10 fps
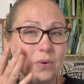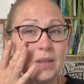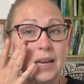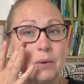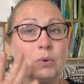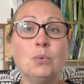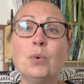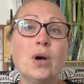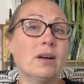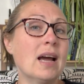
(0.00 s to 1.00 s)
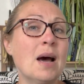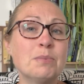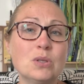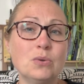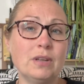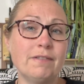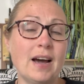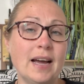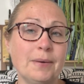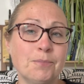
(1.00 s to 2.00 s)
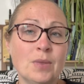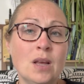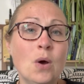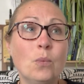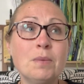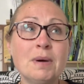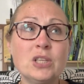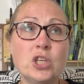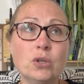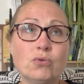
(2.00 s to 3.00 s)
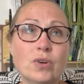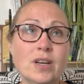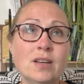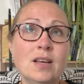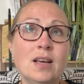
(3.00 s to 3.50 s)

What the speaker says: then it will work absolutely fine. With my children,